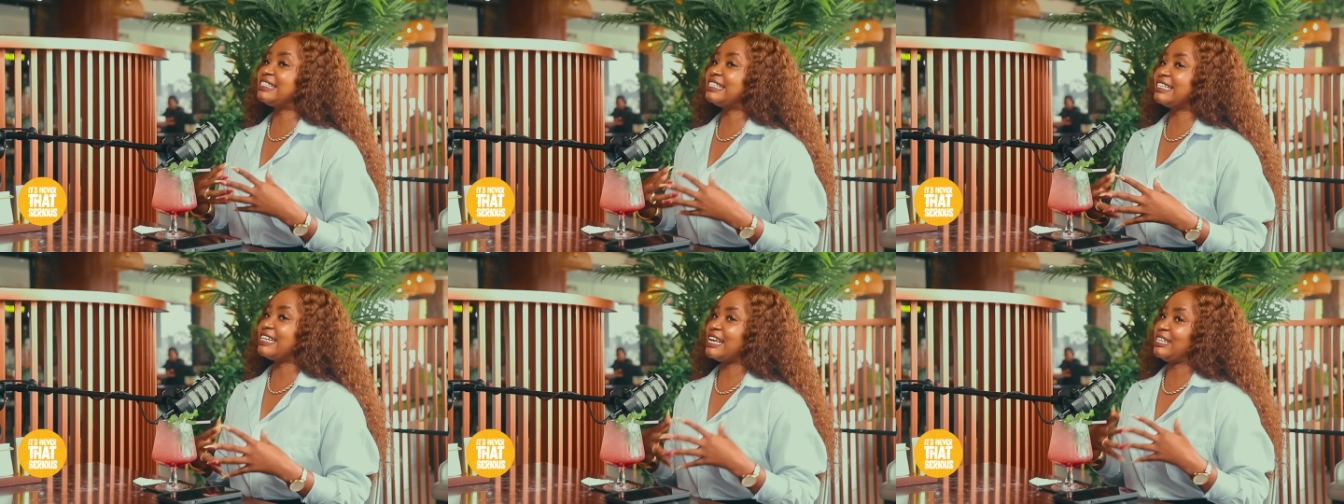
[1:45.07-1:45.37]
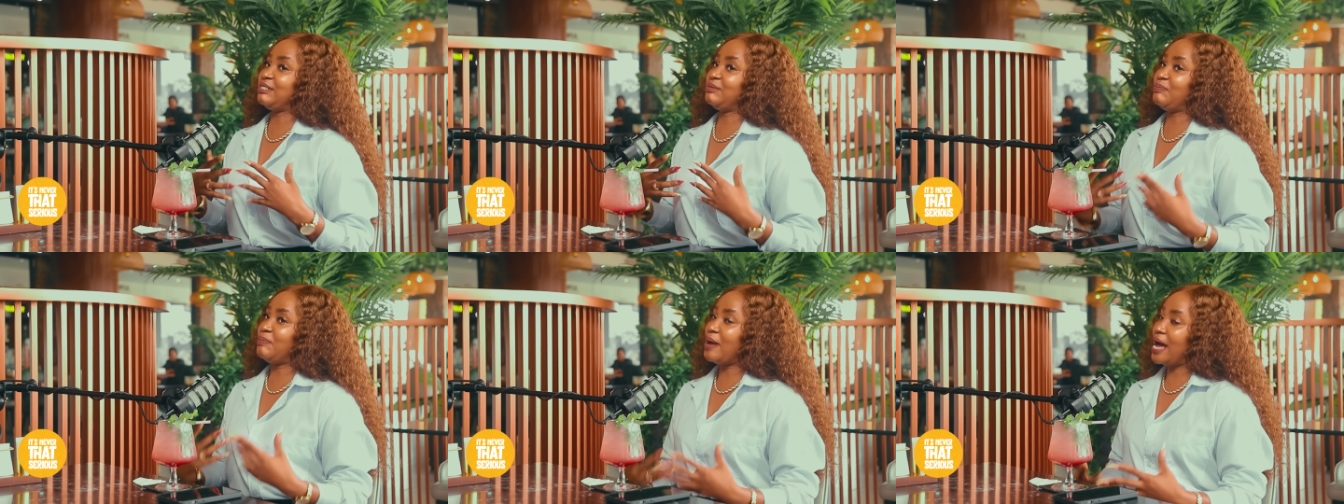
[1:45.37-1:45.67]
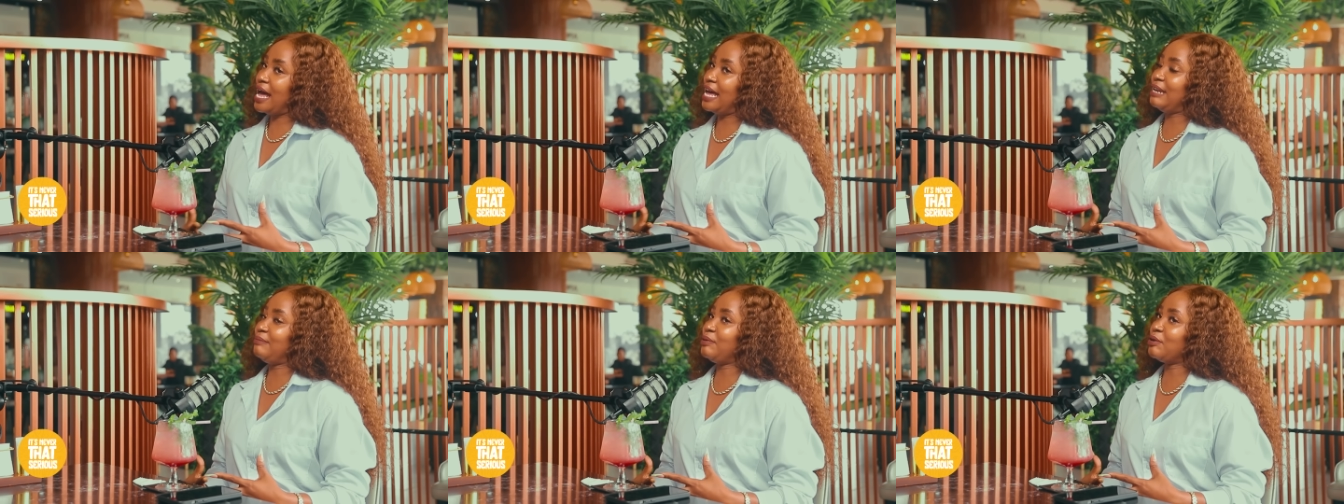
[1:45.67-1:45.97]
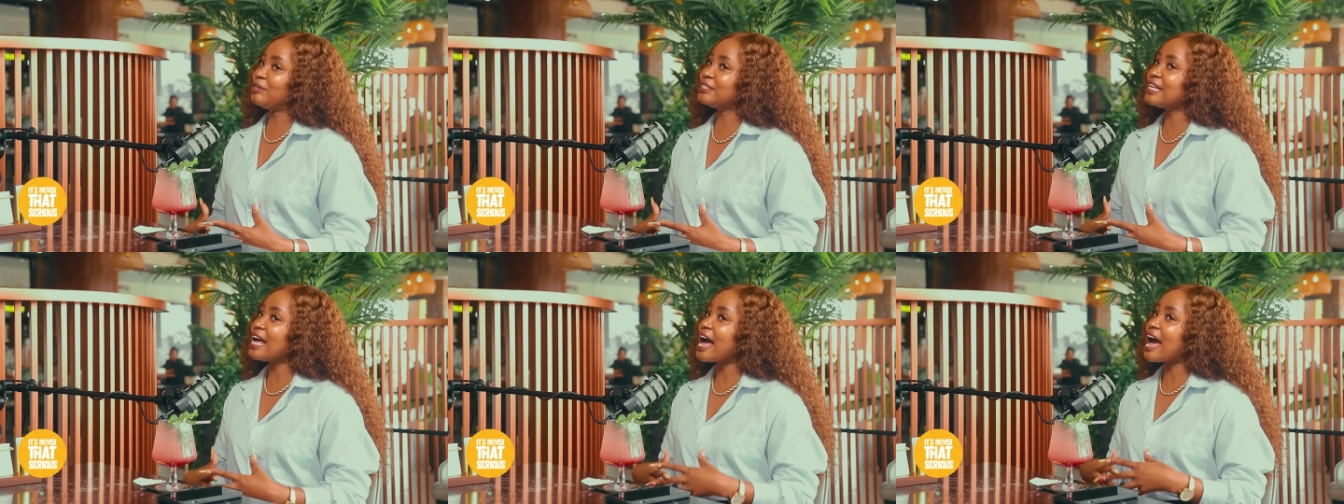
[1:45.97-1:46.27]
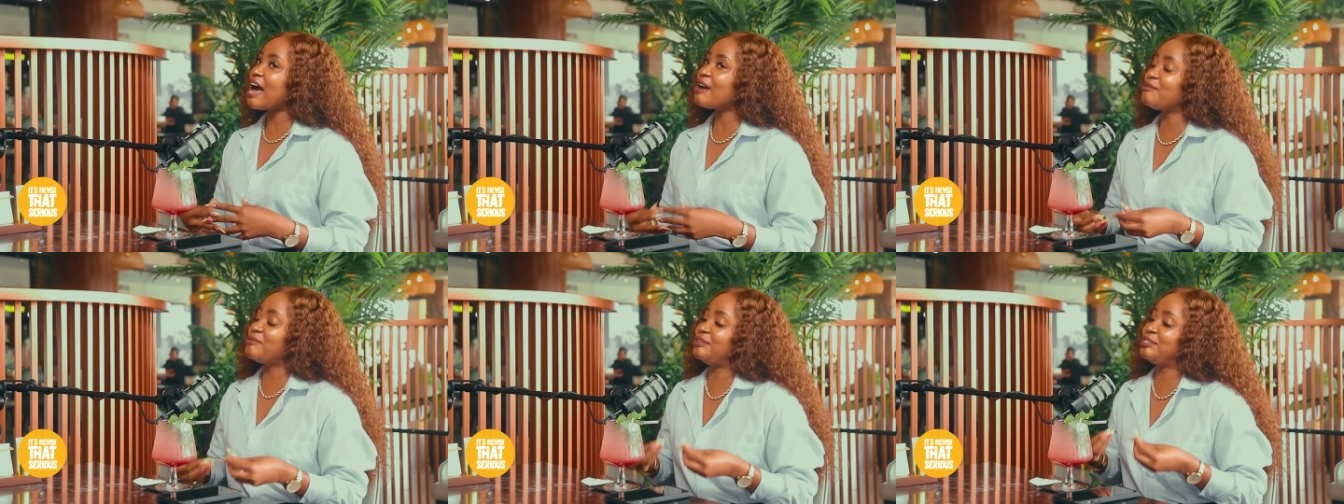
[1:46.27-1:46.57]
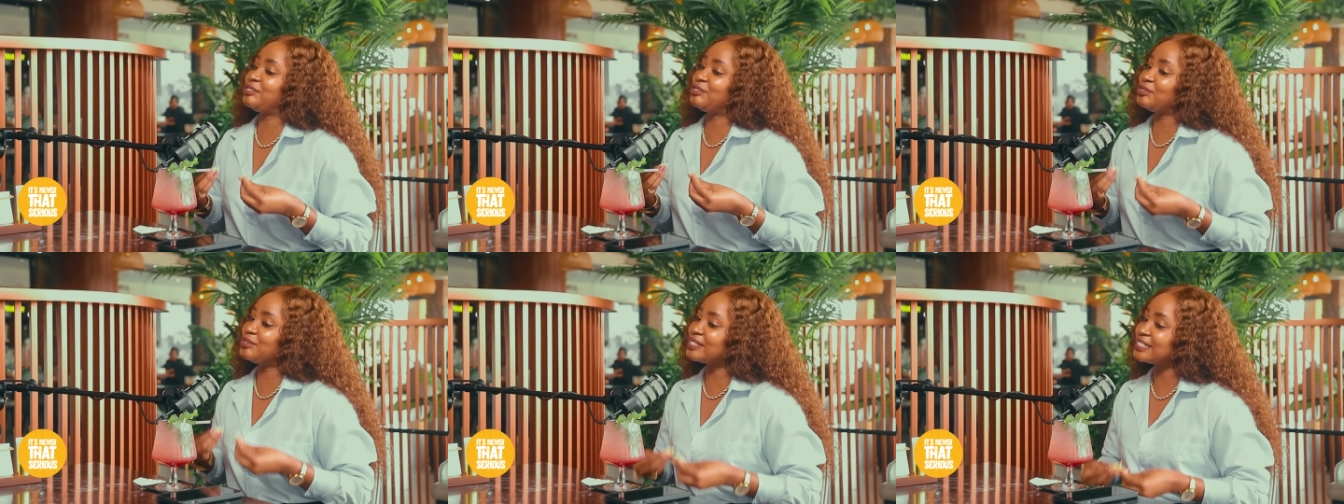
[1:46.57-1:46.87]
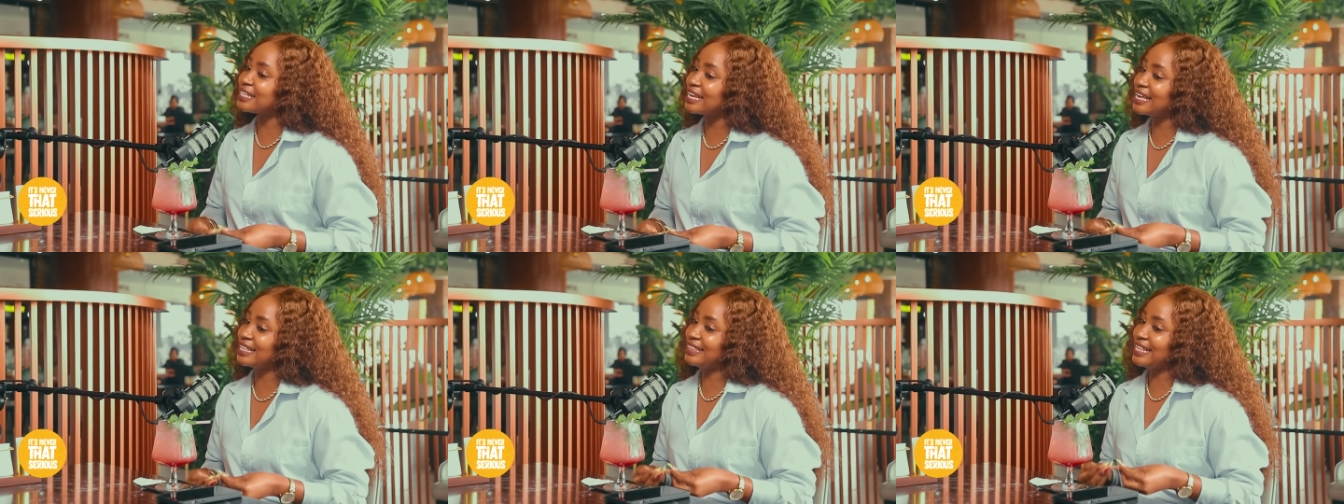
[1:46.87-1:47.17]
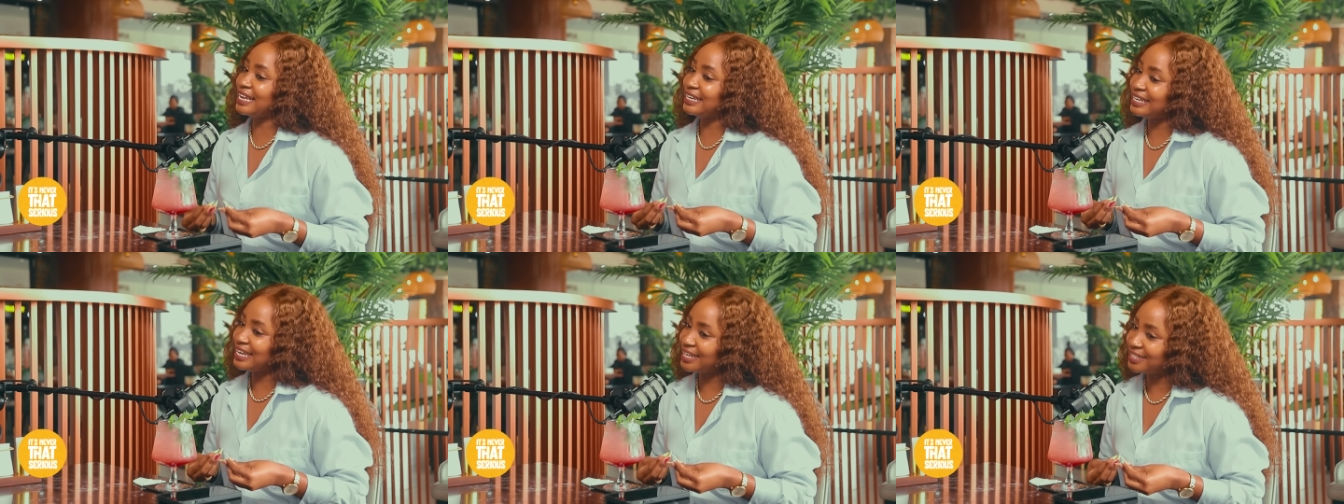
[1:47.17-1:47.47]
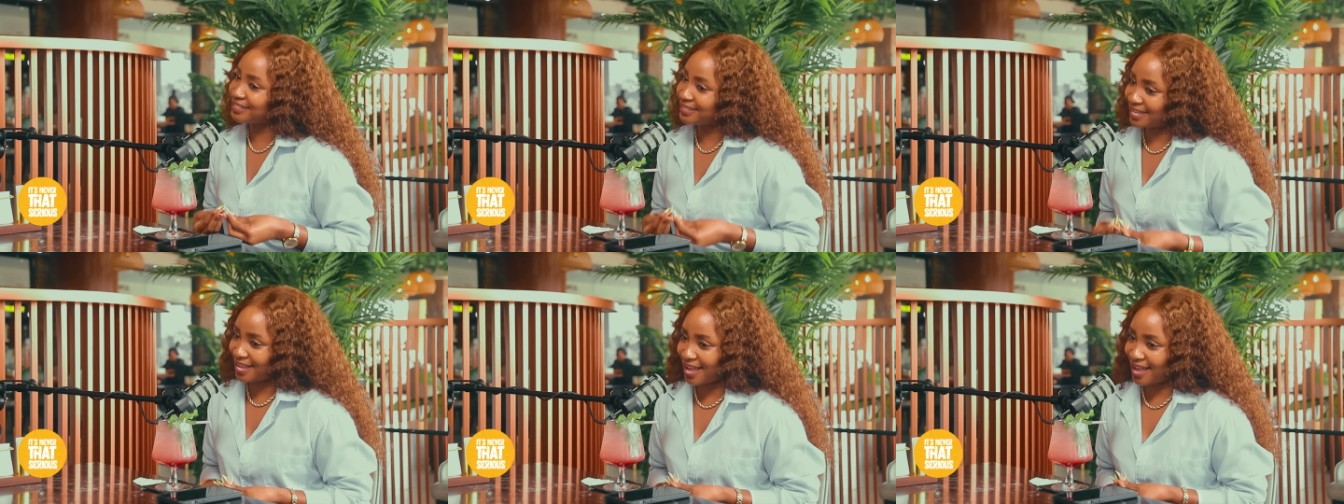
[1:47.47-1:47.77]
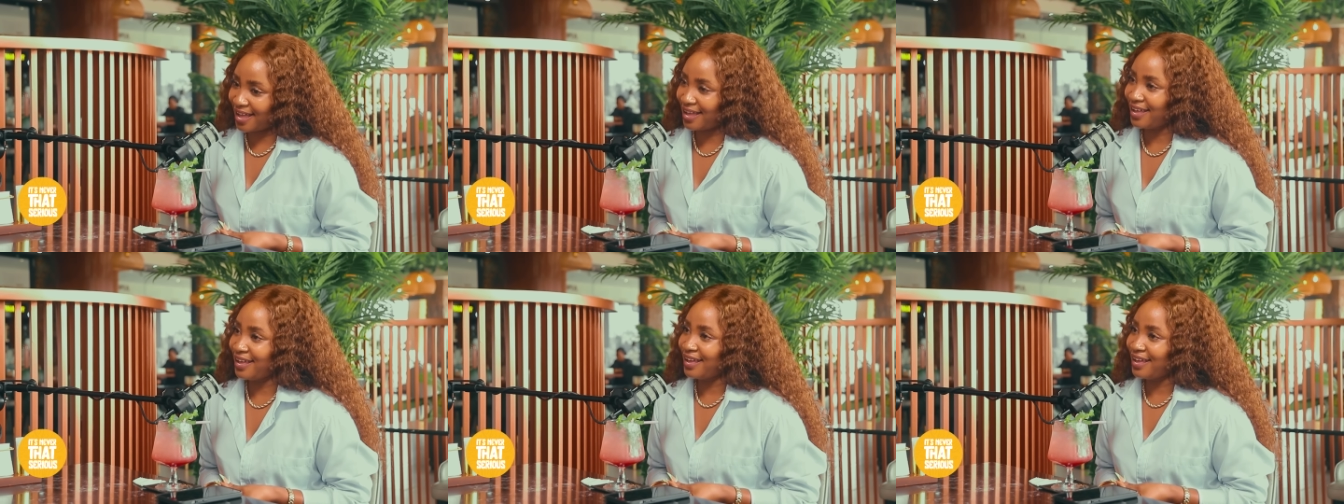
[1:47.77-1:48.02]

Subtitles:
see it as bad. I was using the data.